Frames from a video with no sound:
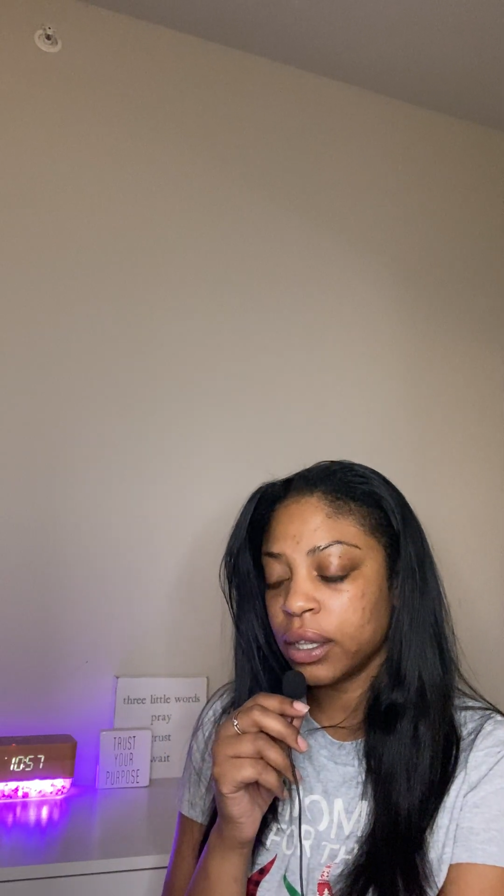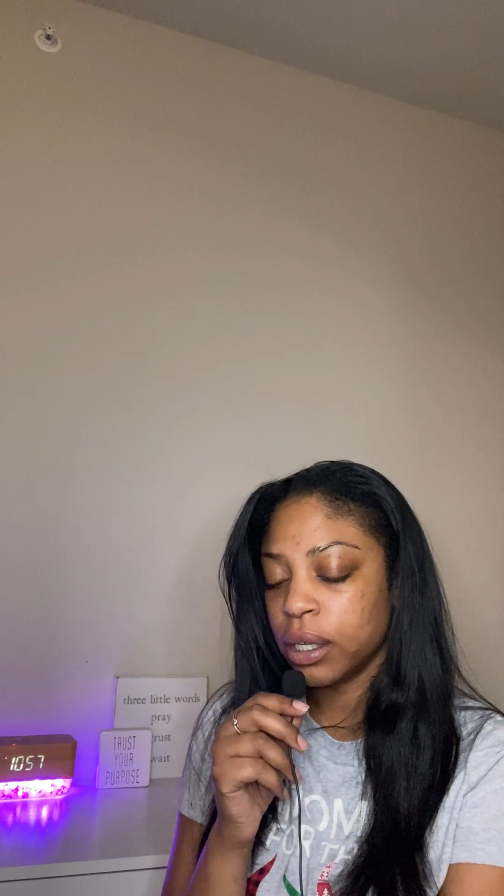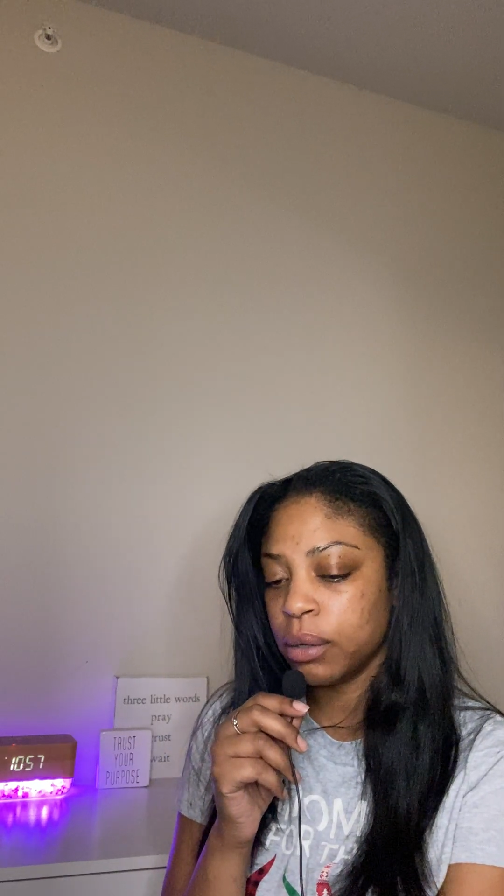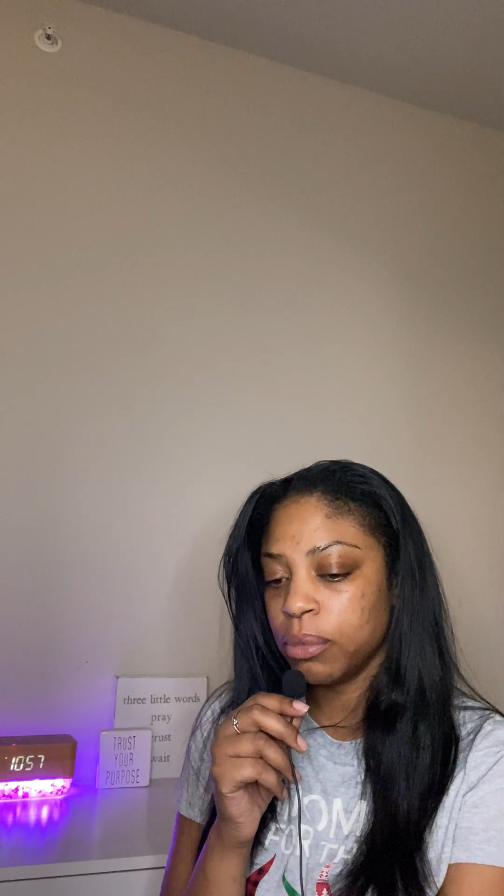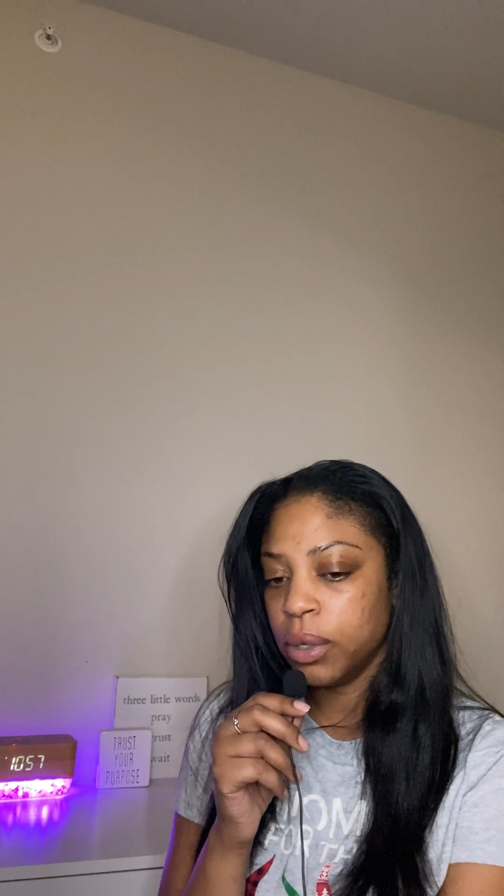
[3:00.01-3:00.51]

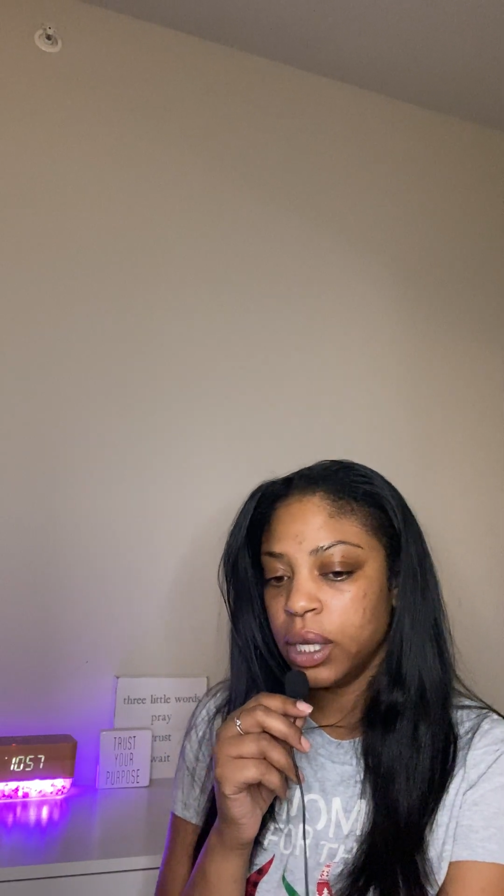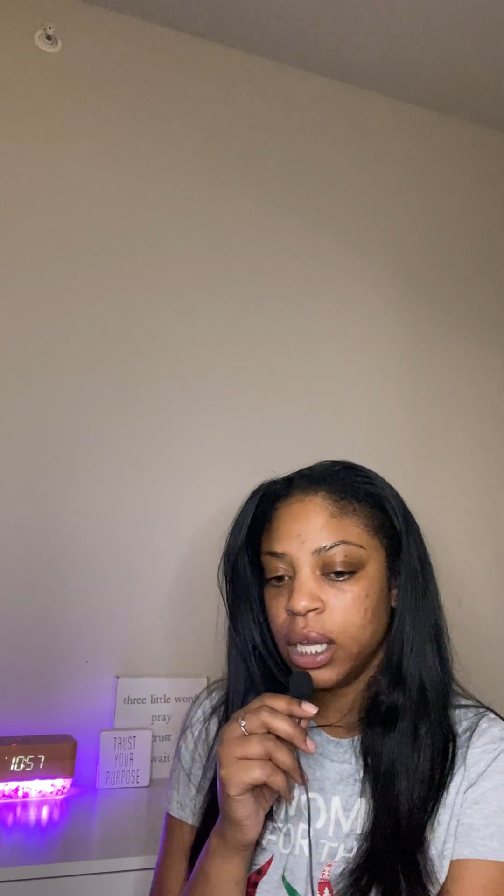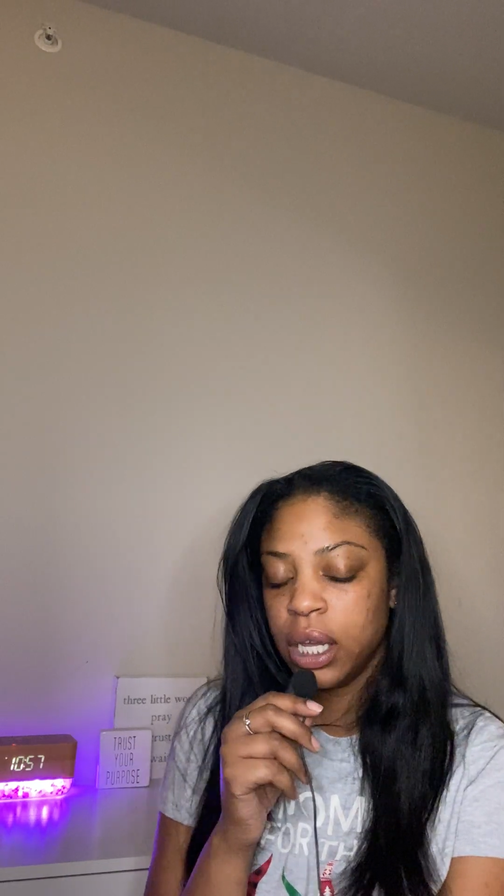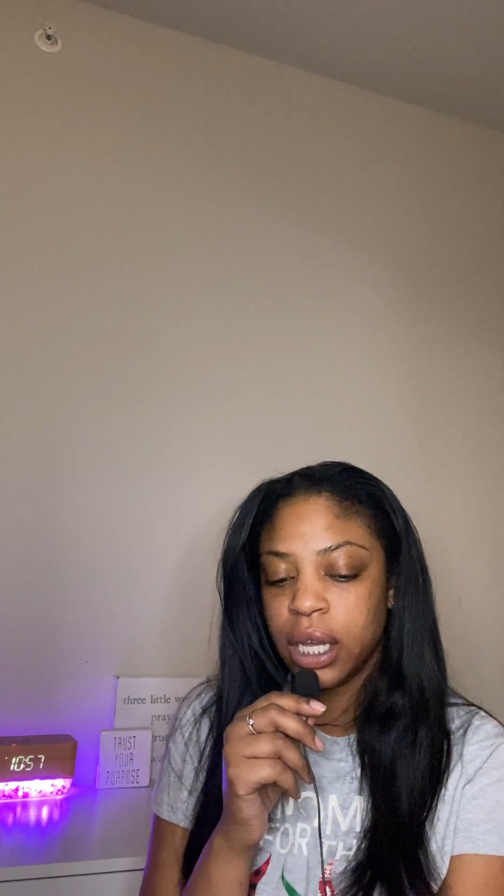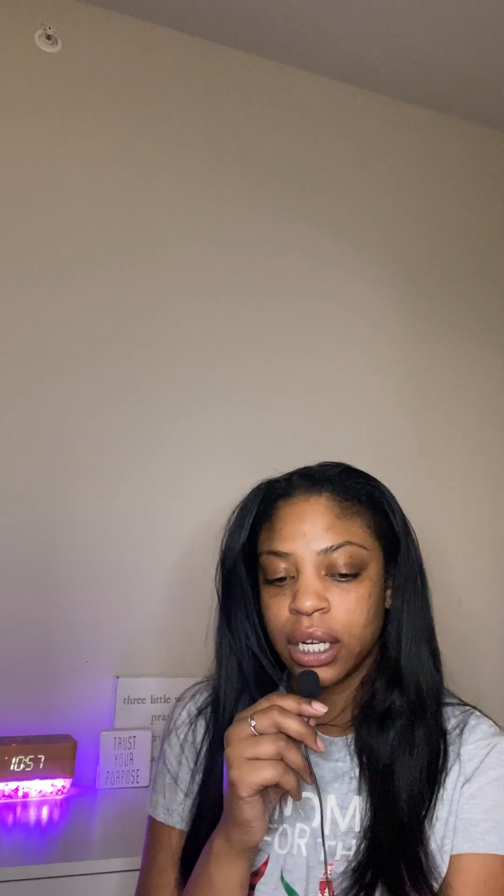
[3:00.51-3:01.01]
them
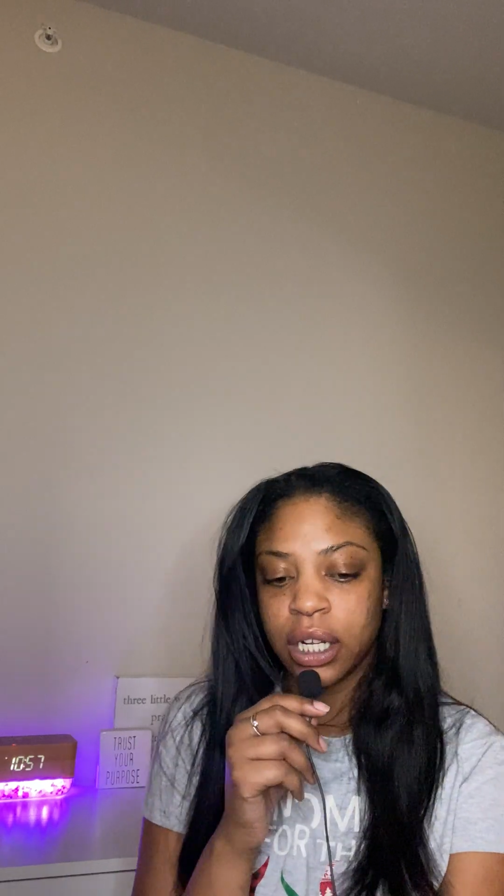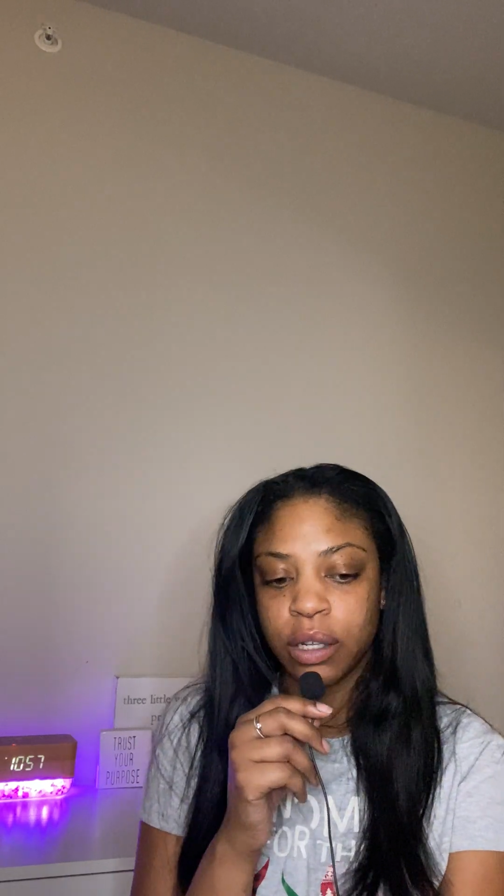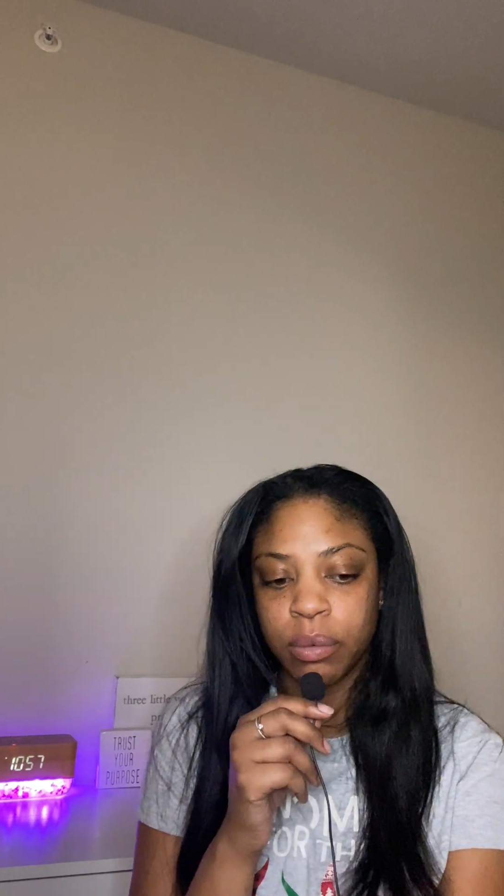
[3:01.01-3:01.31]
in any